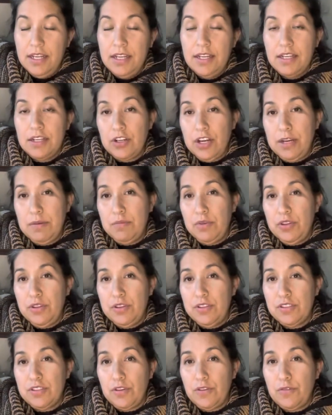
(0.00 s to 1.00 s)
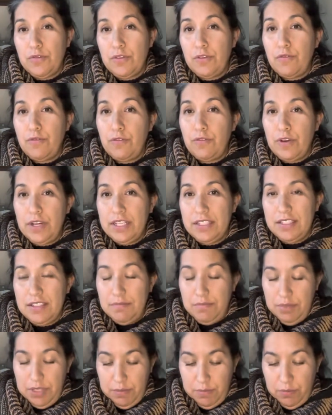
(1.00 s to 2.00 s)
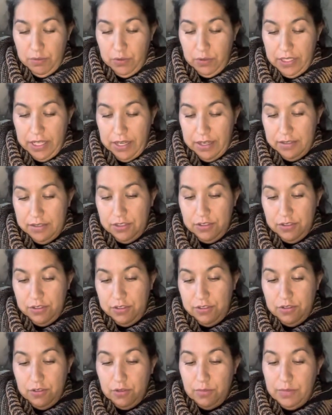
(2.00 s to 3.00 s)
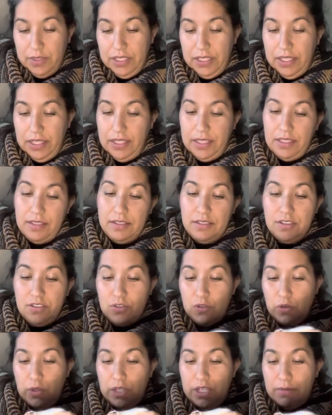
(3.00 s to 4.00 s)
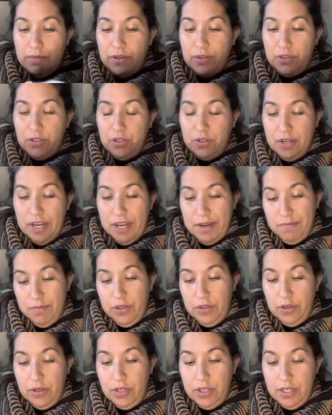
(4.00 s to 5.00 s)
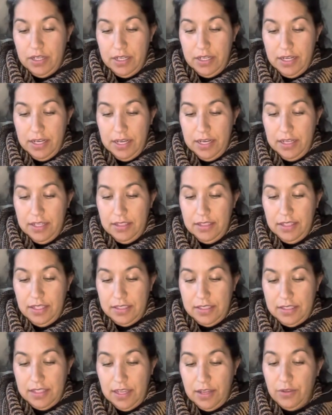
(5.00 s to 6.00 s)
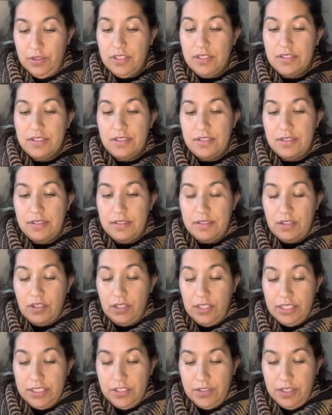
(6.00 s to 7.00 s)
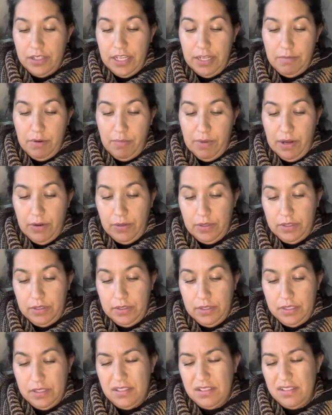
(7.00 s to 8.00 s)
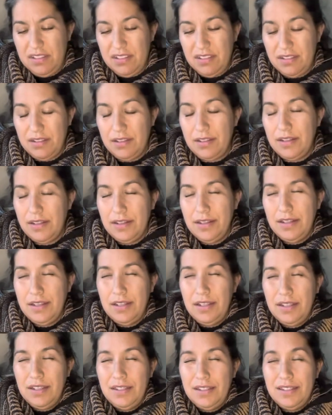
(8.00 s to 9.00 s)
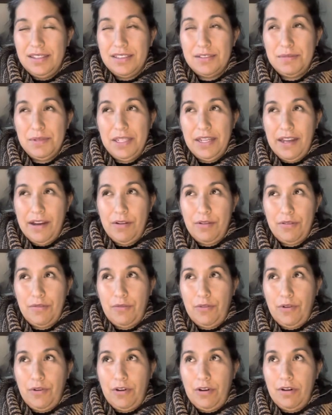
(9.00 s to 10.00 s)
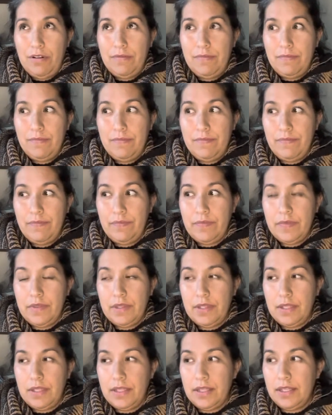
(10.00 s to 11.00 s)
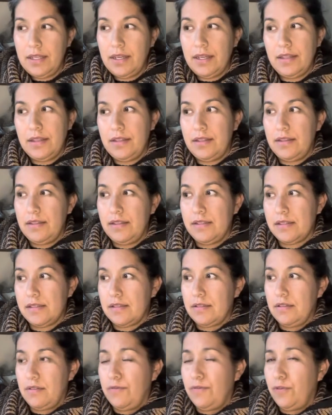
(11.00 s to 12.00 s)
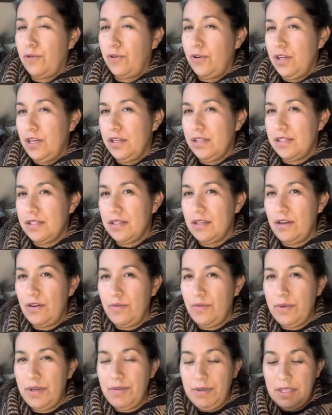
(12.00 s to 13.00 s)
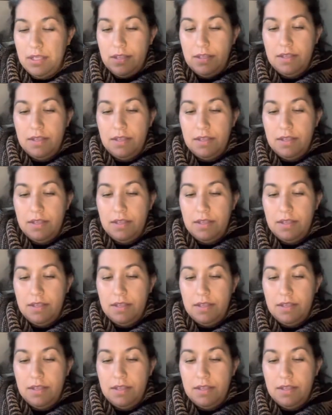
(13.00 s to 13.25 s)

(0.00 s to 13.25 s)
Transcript: grandmothers of friends and people that just told me like a story about their grandmother and that's how this collection came about it's it's been out for i think i did this four years ago maybe